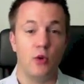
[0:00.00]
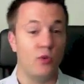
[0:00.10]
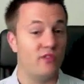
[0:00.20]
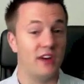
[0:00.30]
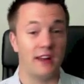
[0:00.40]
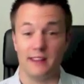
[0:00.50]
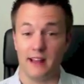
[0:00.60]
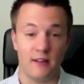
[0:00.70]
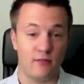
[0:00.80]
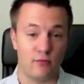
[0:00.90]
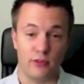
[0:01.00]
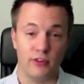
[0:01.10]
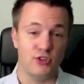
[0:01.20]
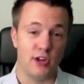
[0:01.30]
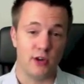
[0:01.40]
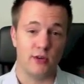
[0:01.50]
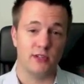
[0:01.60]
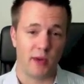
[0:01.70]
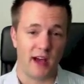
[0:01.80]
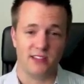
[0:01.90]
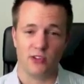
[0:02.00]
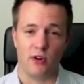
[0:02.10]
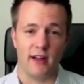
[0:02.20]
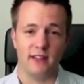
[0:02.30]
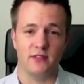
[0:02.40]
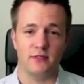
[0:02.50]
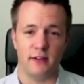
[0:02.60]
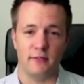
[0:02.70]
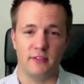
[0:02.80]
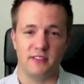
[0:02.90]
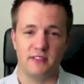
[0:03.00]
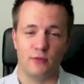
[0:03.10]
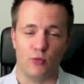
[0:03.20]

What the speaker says: We've got a lot of really generous past clients who've left us